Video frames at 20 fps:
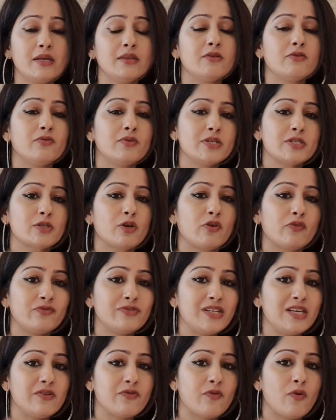the risk of
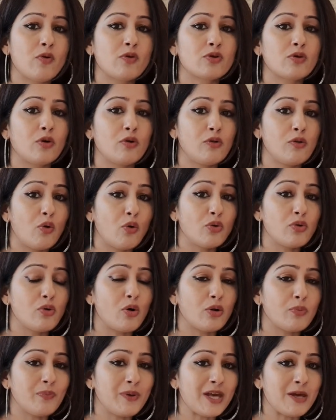default or loan
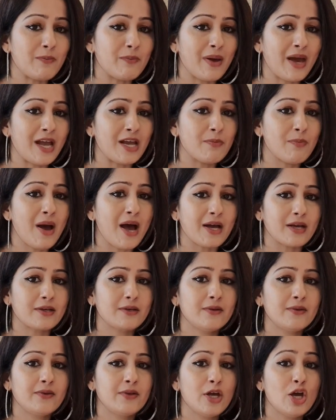not being paid back.
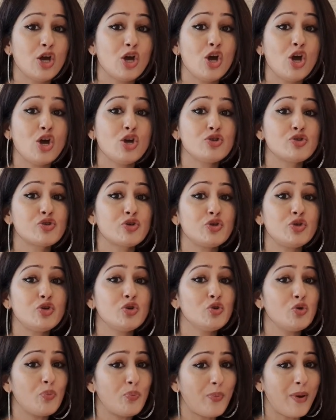So
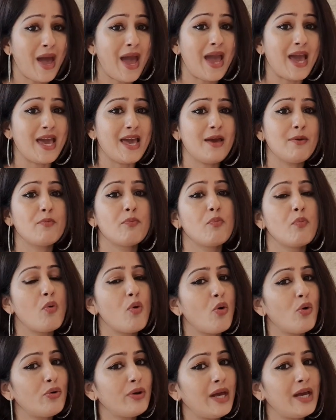you pay
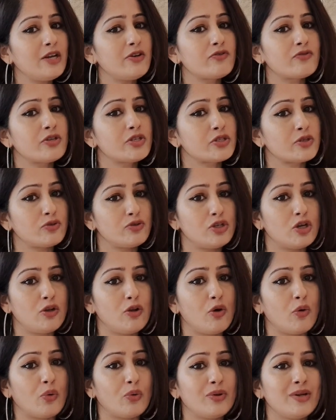more interest on your
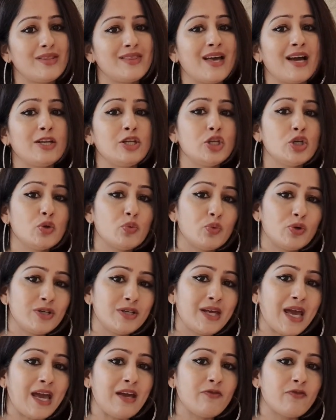loan than you
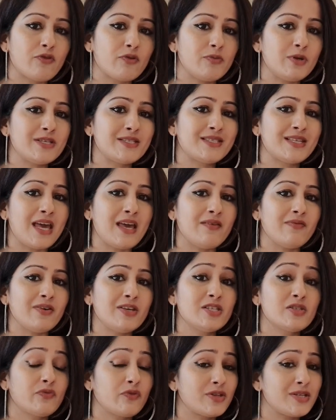would gain from your
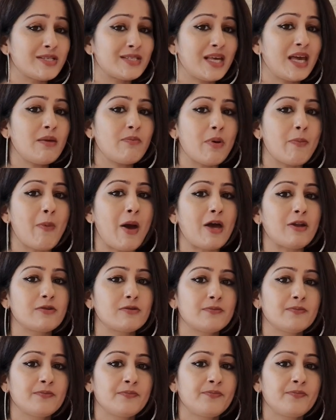savings for the same amount.